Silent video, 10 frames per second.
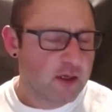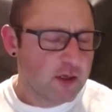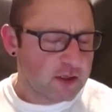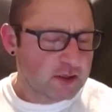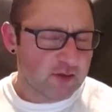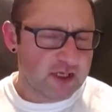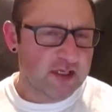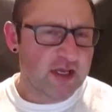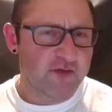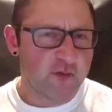So I
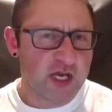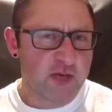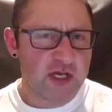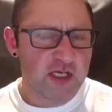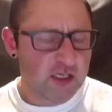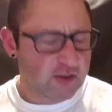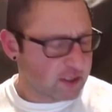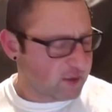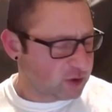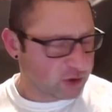did that for many, many years, and
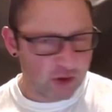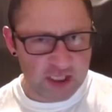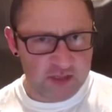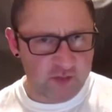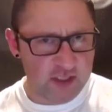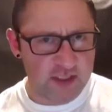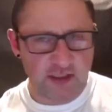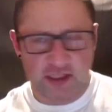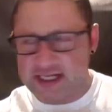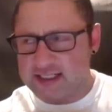I'm sure that's where I did a
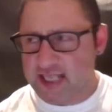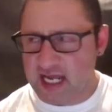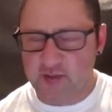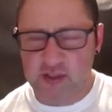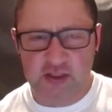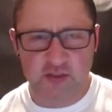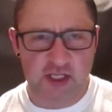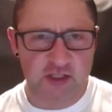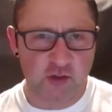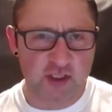lot of damage to my
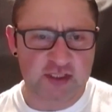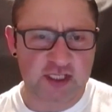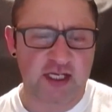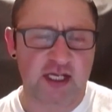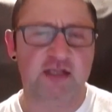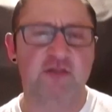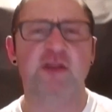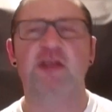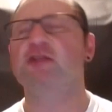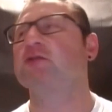joints and connective
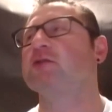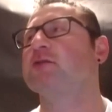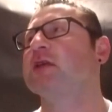tissues.